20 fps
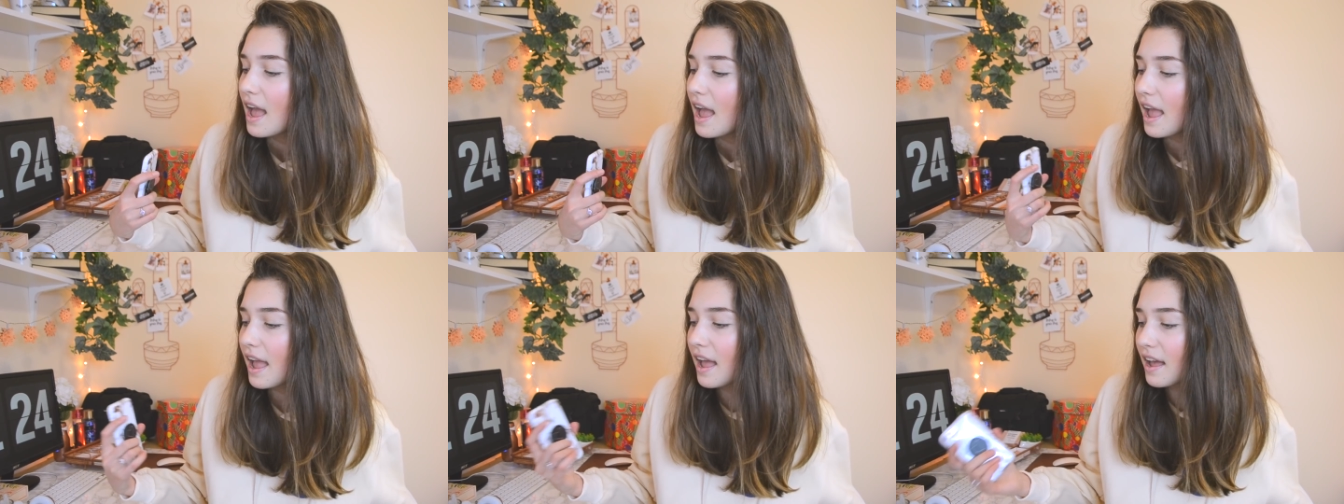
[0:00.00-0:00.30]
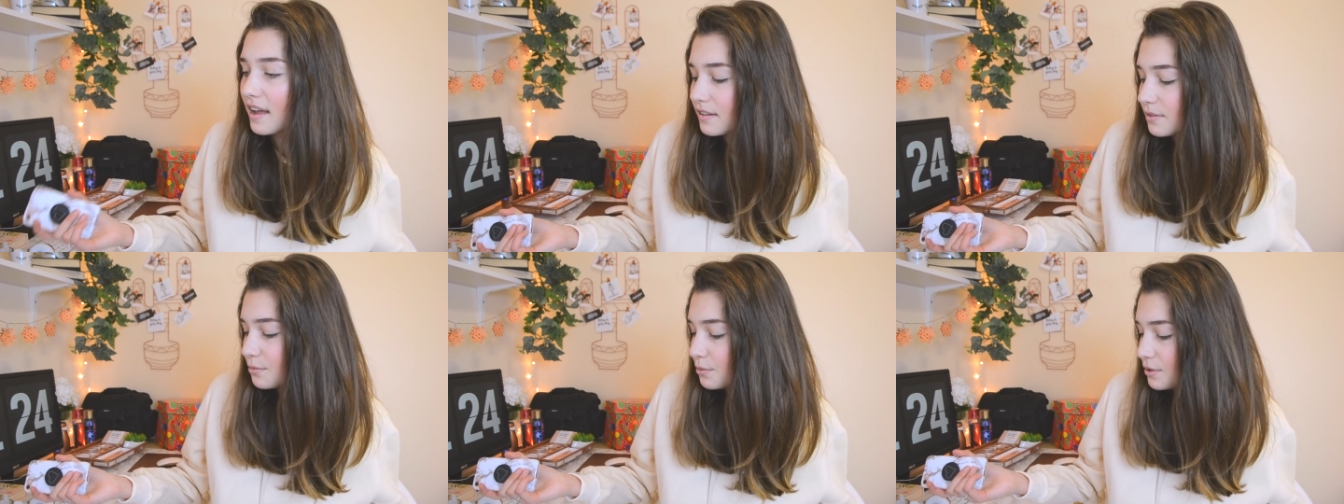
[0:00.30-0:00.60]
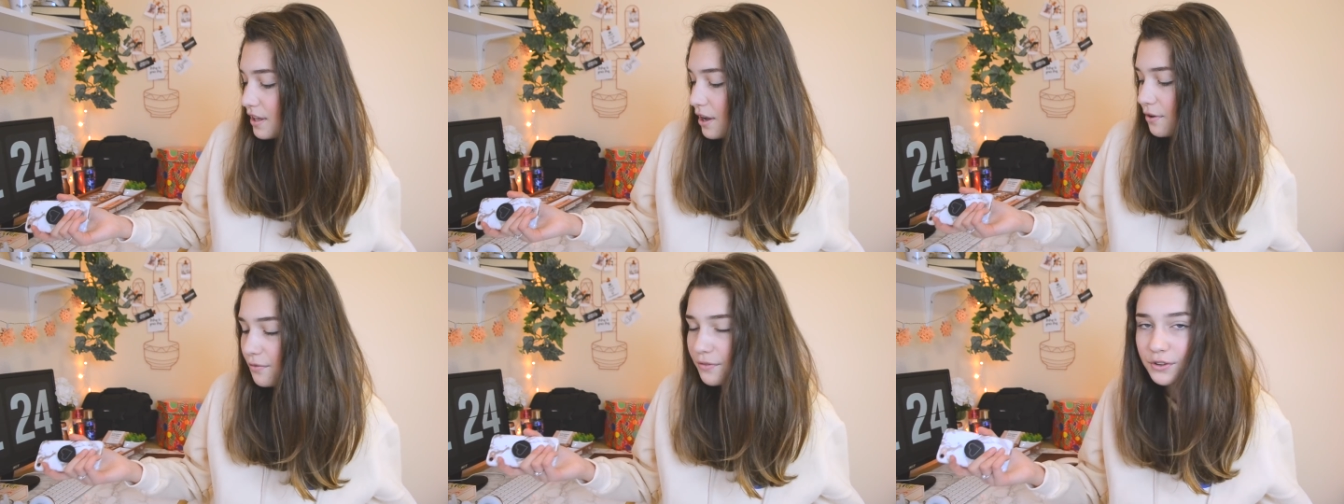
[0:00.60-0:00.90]
And
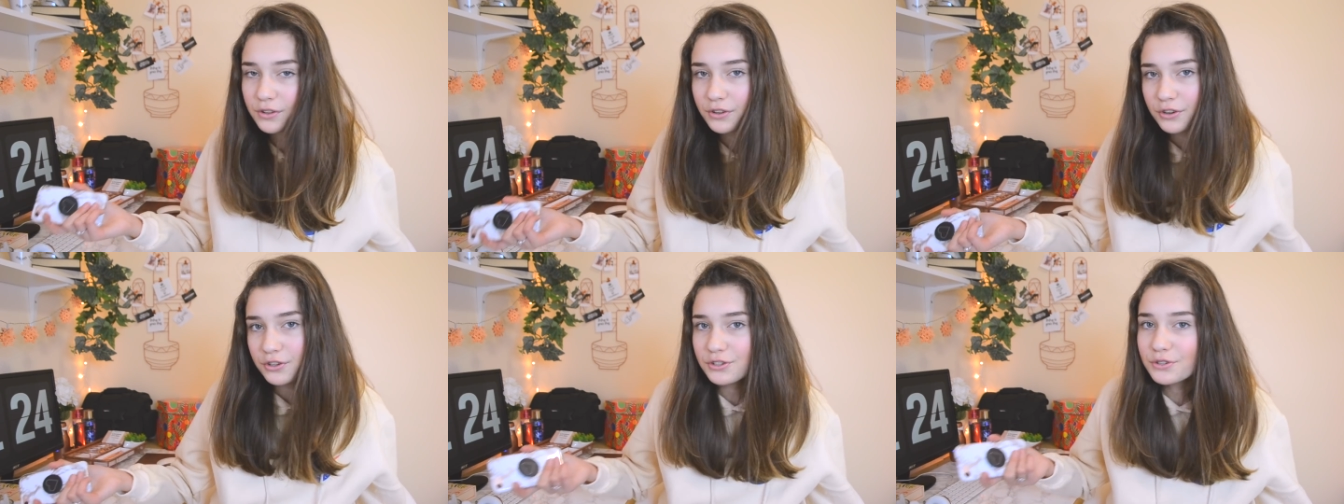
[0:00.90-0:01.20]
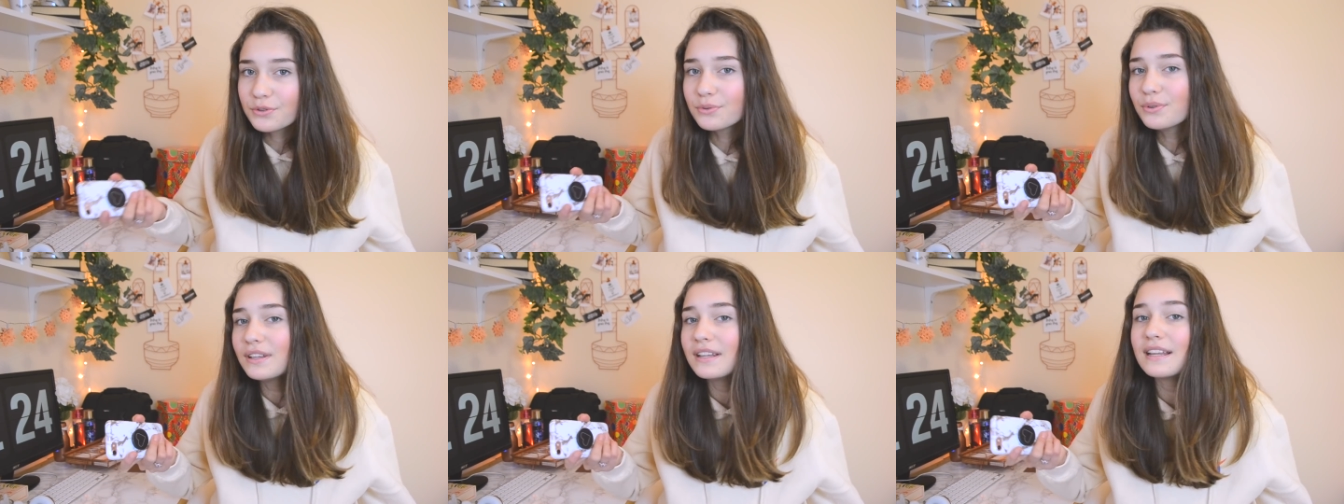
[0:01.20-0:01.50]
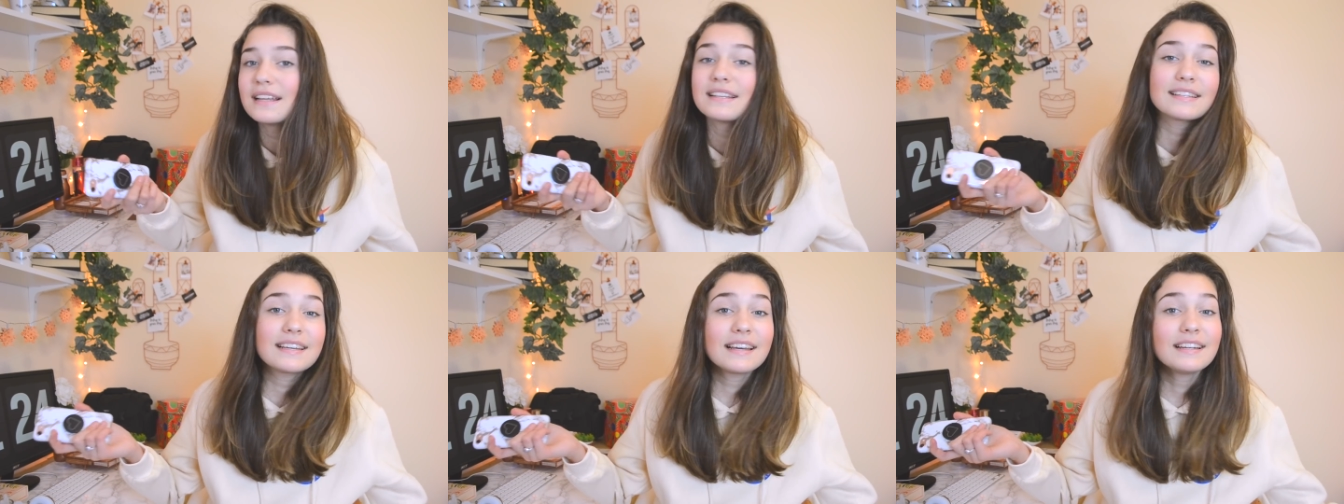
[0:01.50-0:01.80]
without further ado,
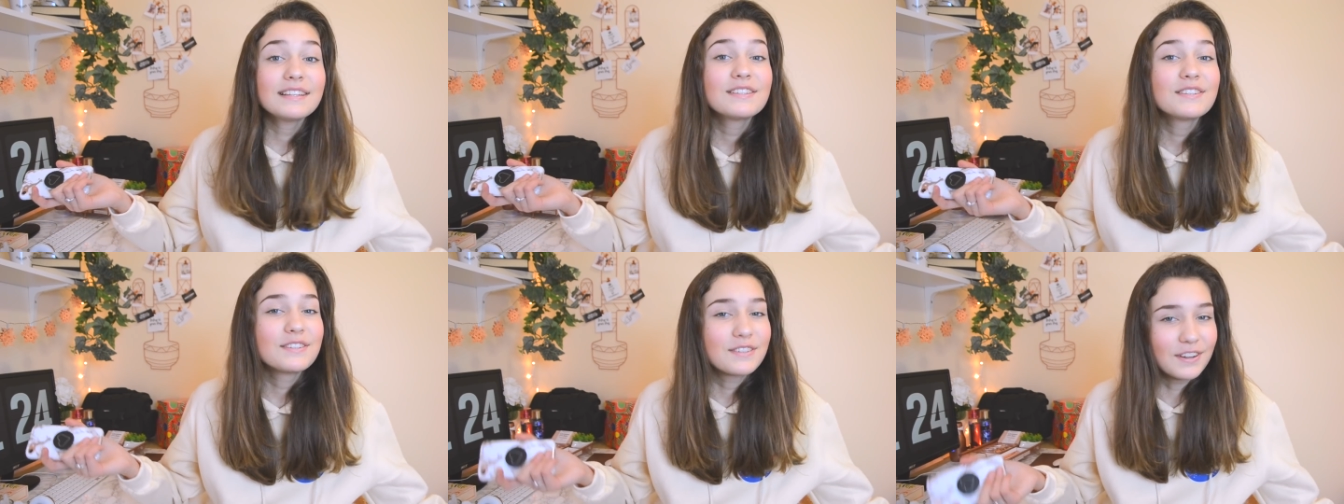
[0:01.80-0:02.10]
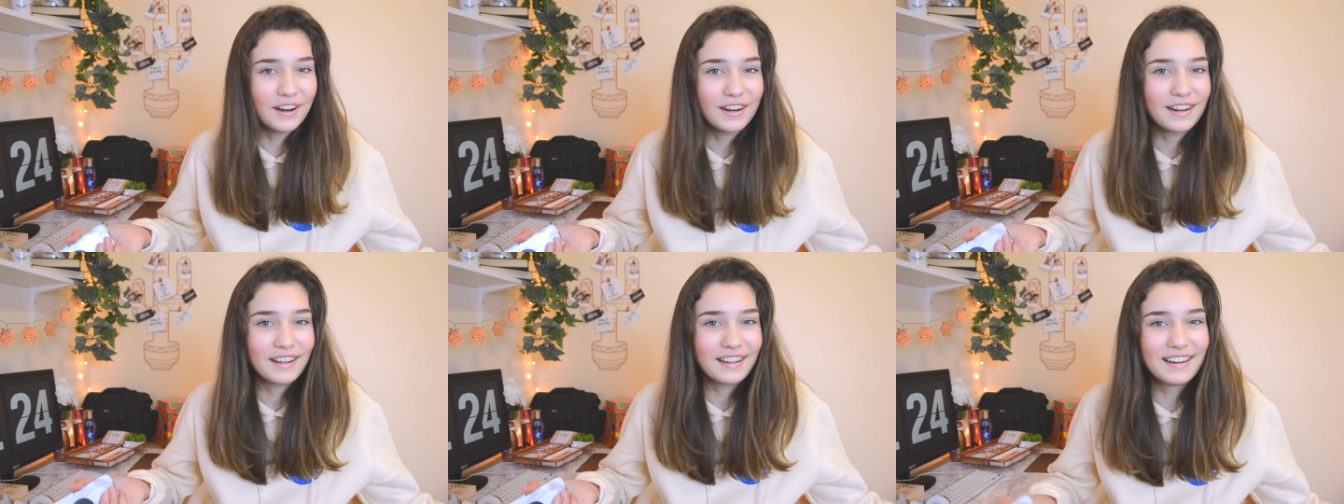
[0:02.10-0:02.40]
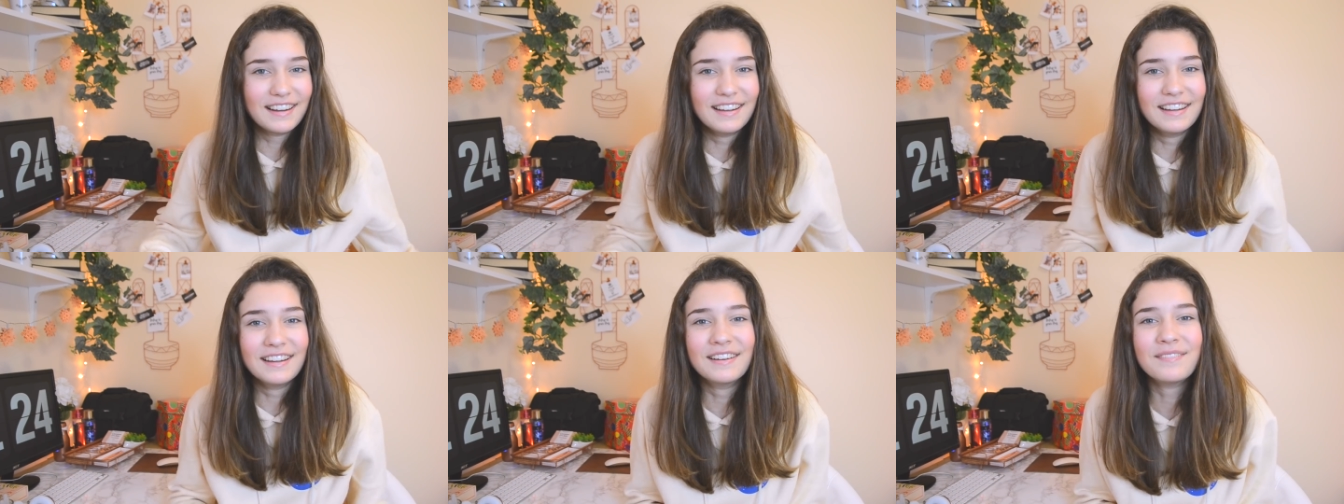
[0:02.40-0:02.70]
let's get
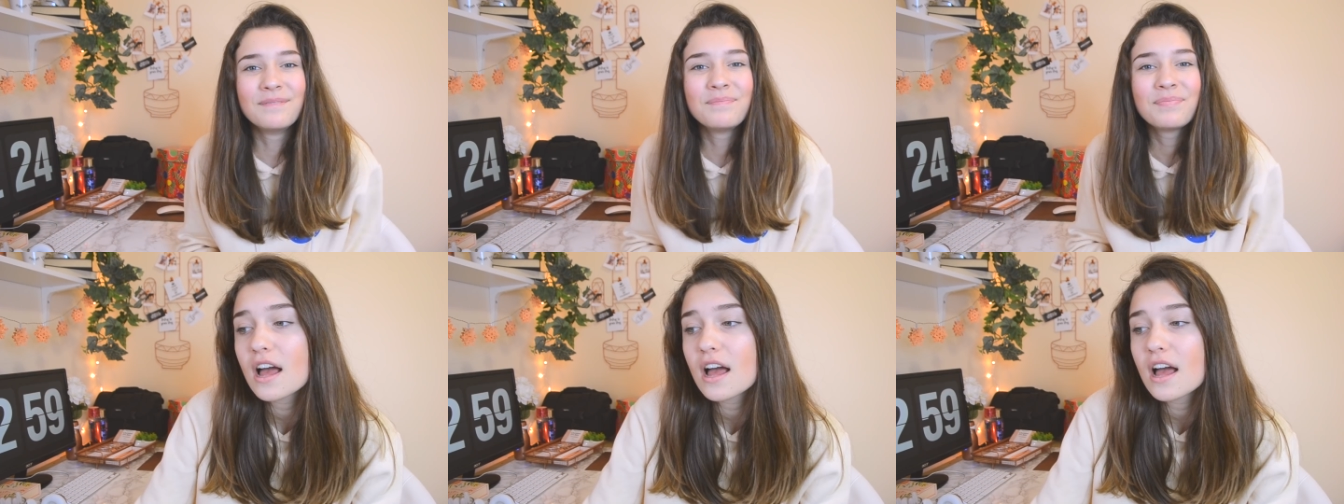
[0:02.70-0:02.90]
started.